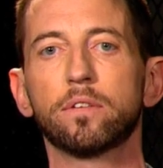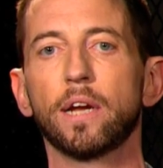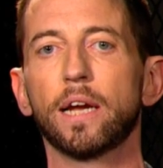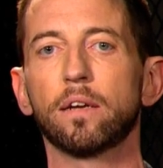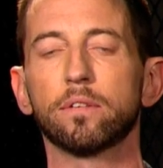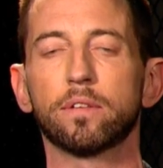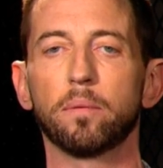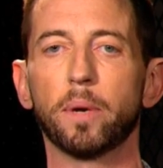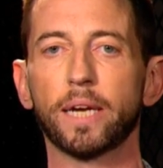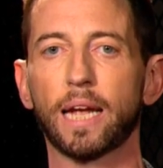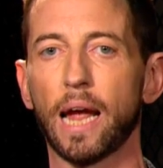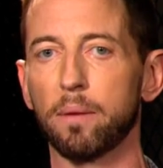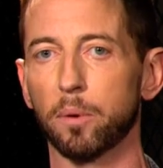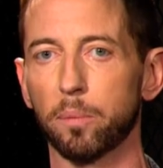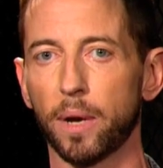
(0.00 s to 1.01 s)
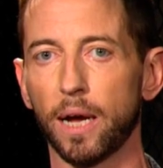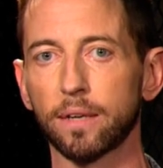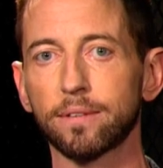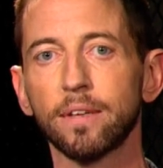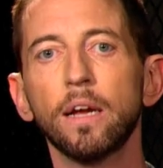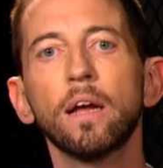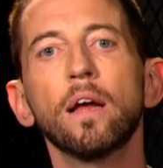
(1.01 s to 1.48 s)
channels on my cable
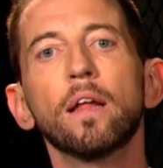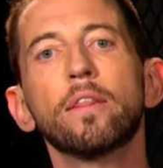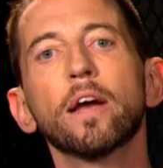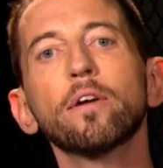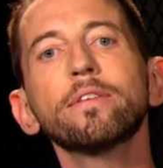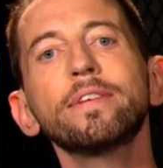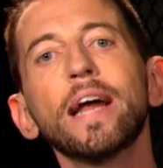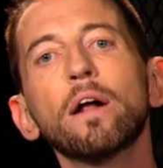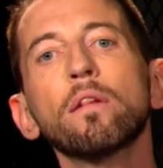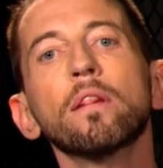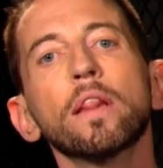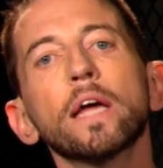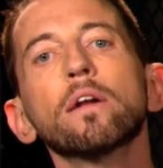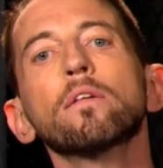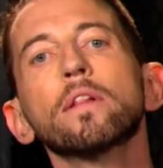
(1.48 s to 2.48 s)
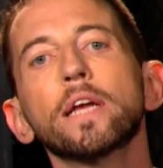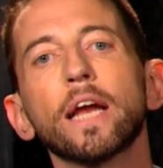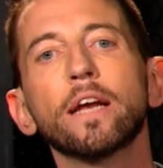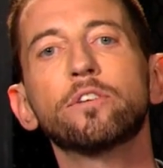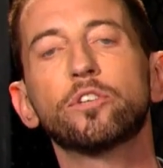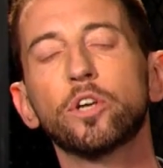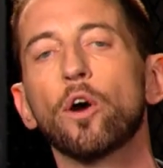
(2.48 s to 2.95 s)
box. There is now
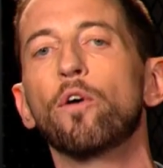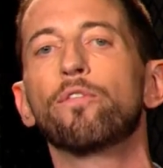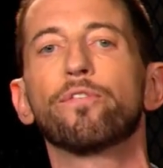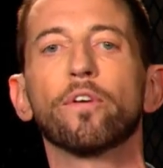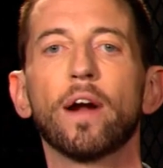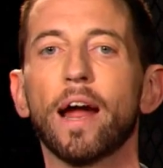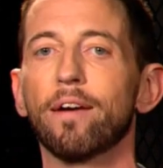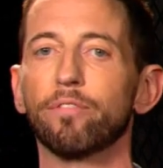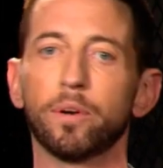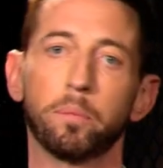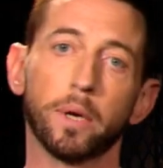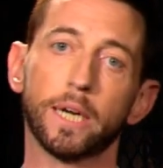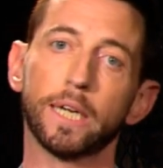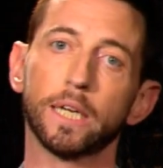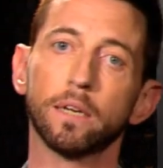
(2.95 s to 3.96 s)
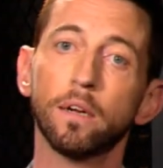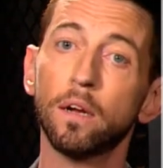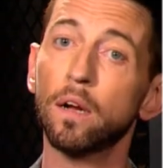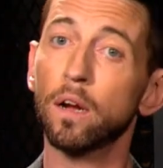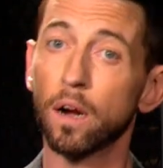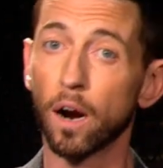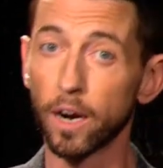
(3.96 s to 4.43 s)
literally a show for everybody.
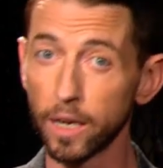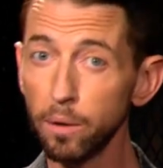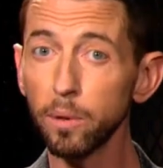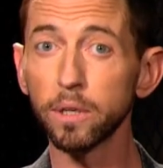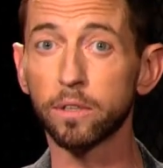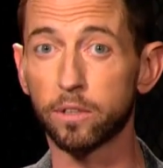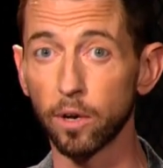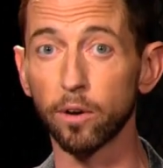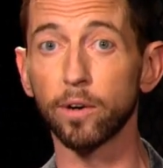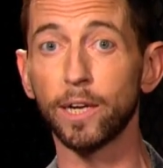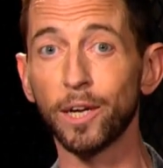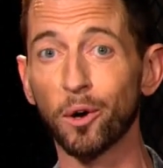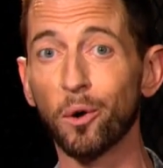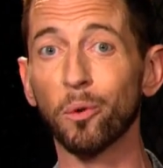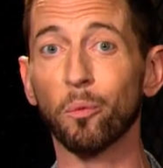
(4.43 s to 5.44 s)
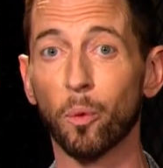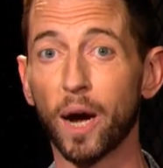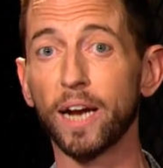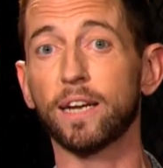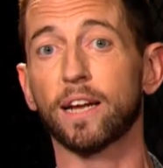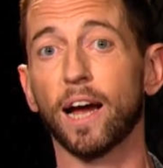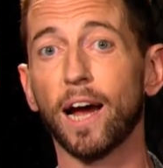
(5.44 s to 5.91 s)
Are you a dirty old
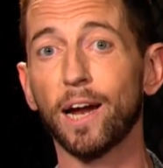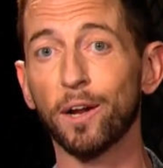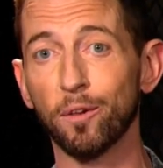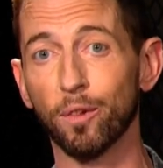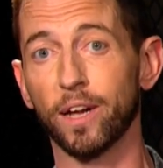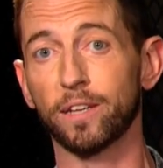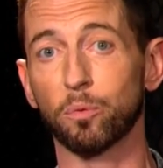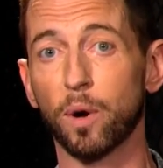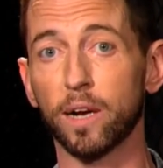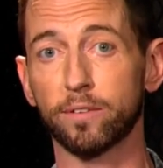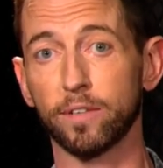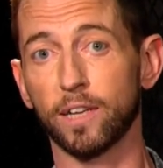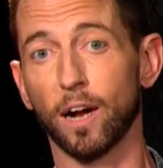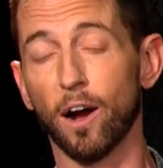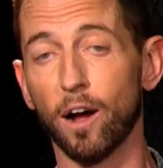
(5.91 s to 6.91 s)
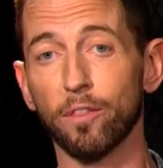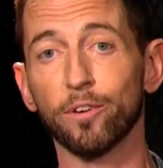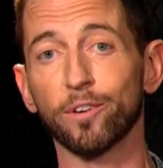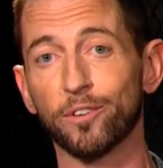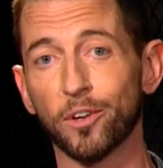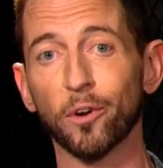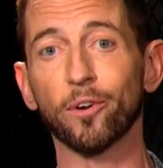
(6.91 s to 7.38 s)
white guy who likes watching
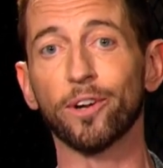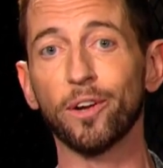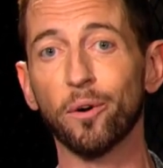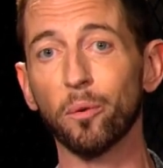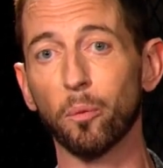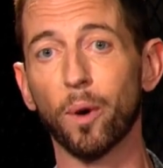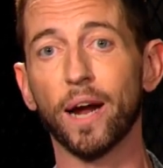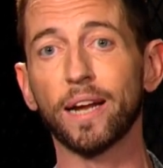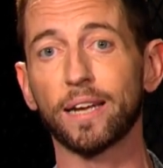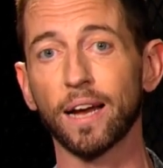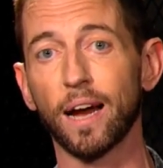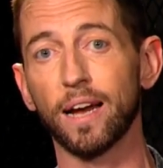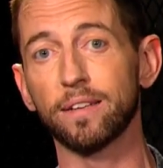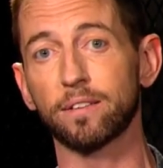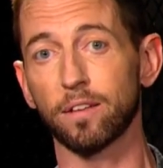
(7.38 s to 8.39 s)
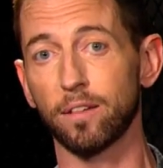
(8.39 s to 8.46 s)
other dirty old white guys